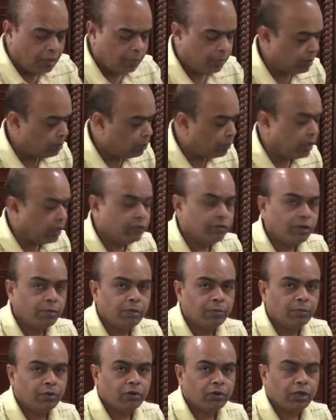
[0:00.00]
my brain will be
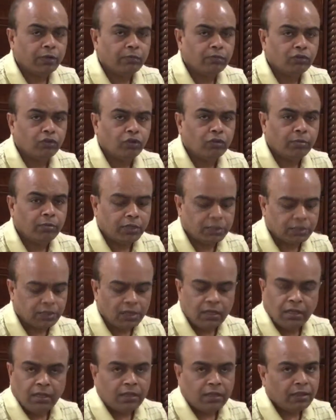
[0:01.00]
programmed so much
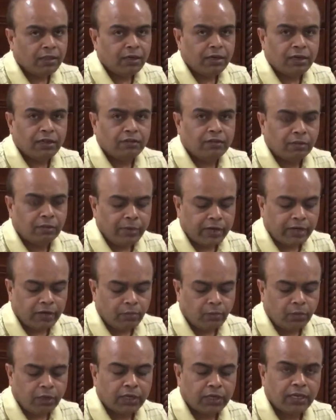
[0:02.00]
that it doesn't matter
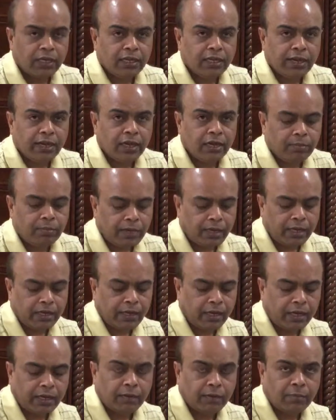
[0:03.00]
what key I am. I
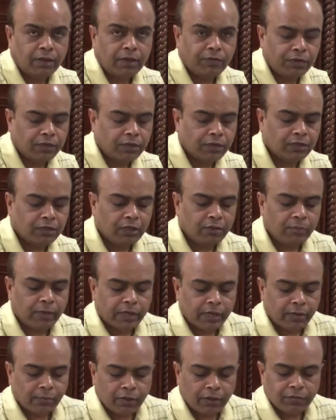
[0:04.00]
can play with the thumb, I
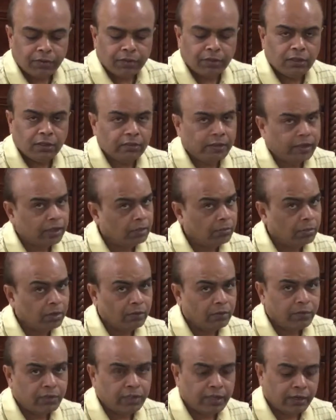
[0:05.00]
can play with this, I can play
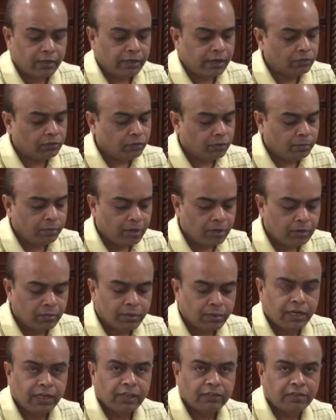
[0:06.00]
with that. That's what Pallav
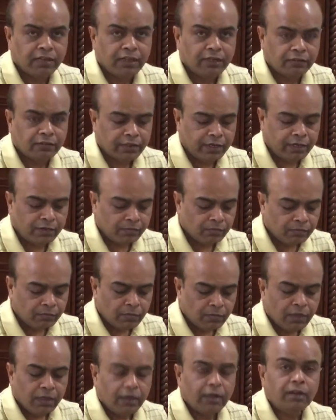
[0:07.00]
Pandya says, that
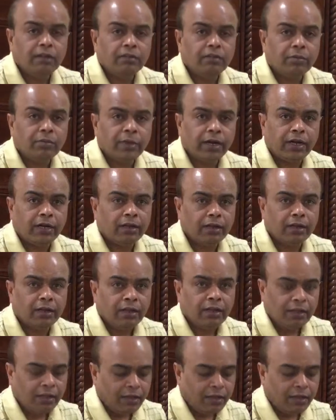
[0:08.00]
it doesn't matter